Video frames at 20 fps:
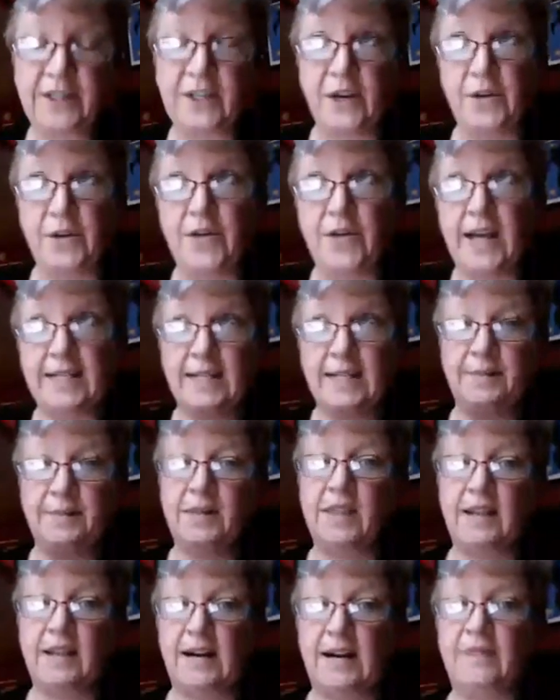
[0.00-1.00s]
So that's
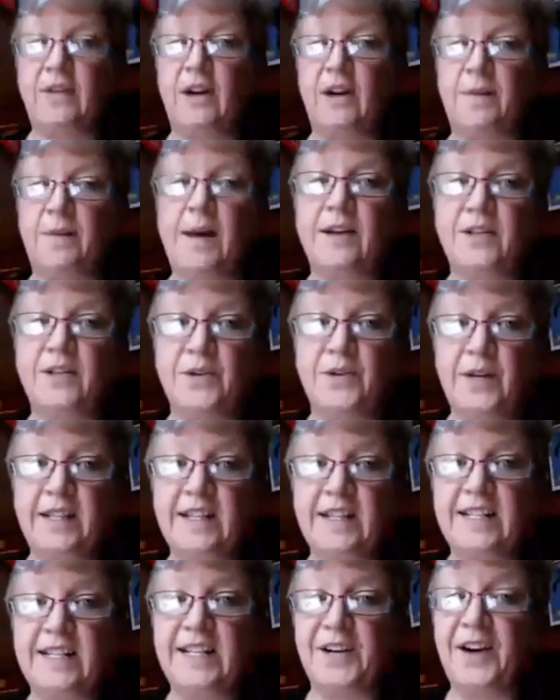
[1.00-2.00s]
something that I thought about
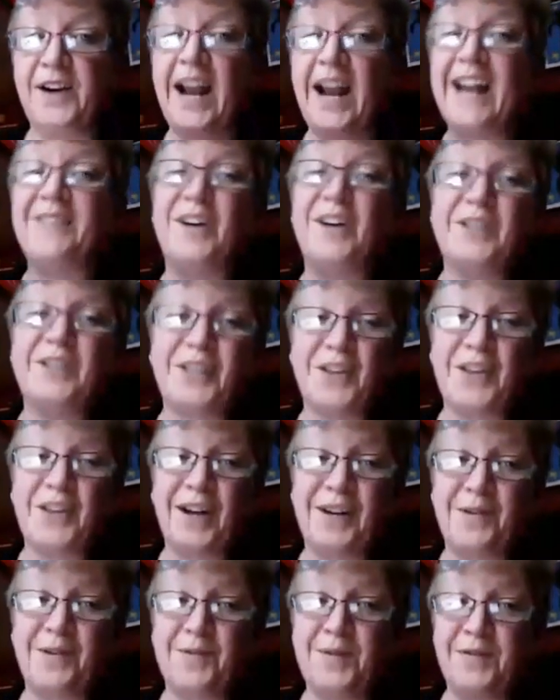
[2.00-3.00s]
doing this year. And I've also
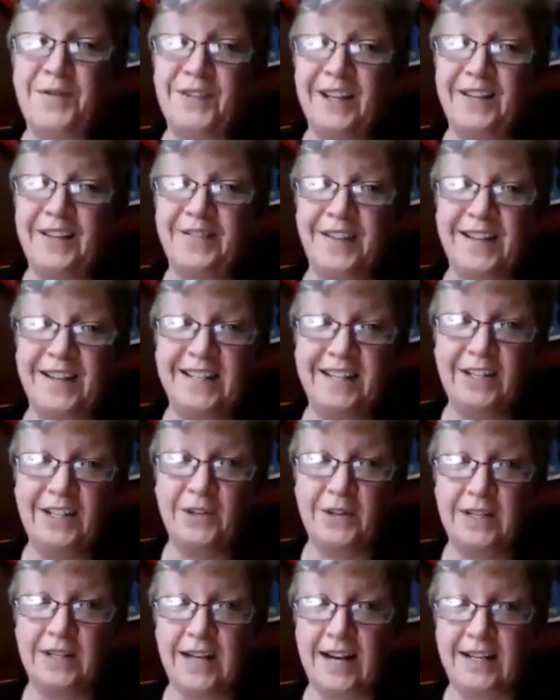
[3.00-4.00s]
thought it would be really fun to
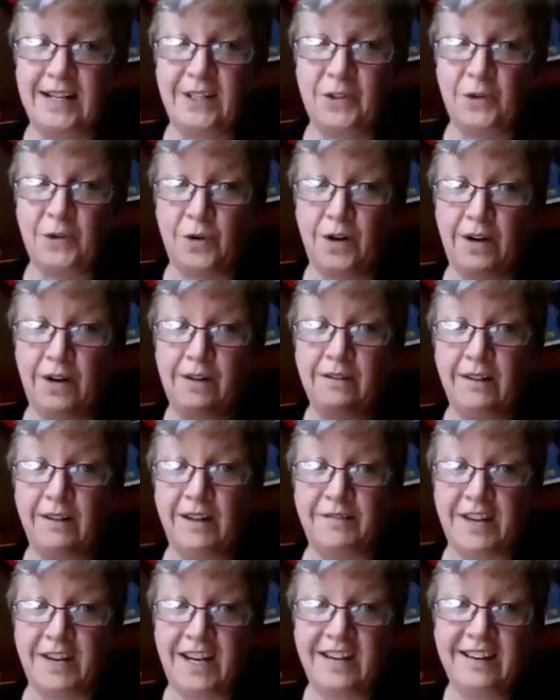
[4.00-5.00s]
do a dinosaur
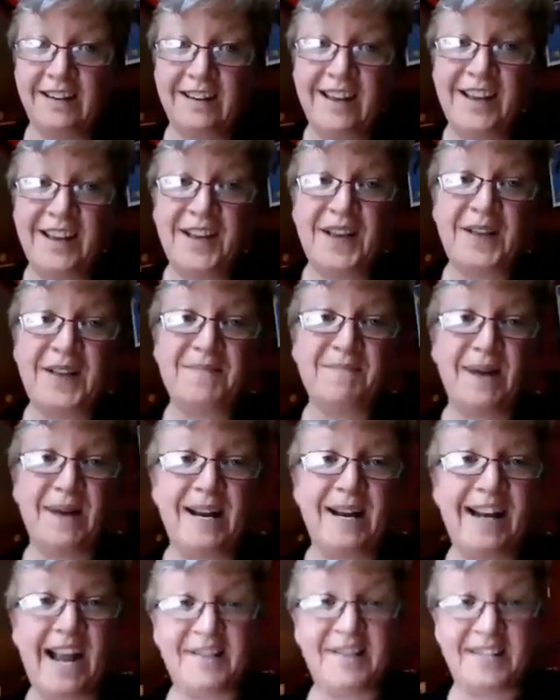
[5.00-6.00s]
lovey,
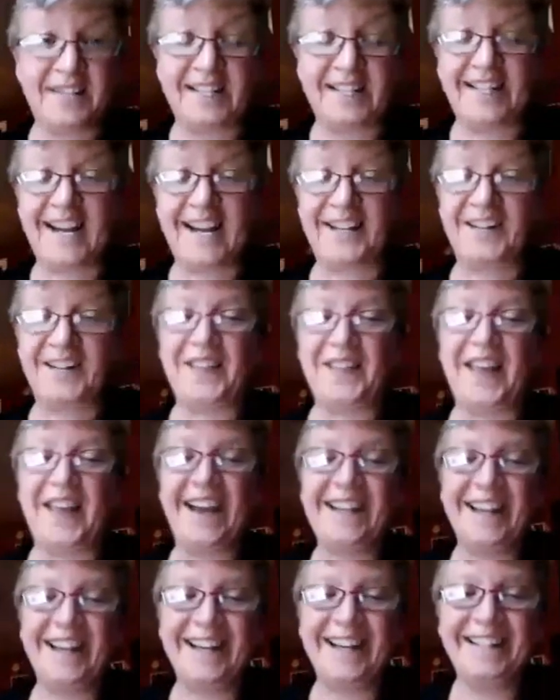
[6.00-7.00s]
but I haven't decided on
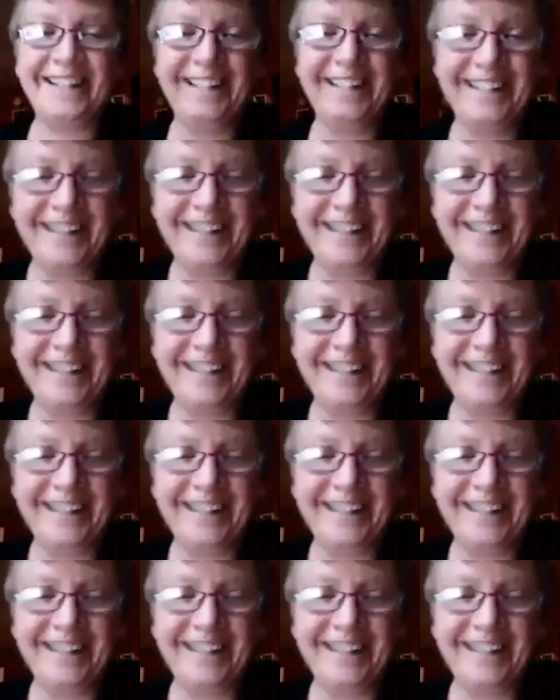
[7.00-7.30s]
that yet.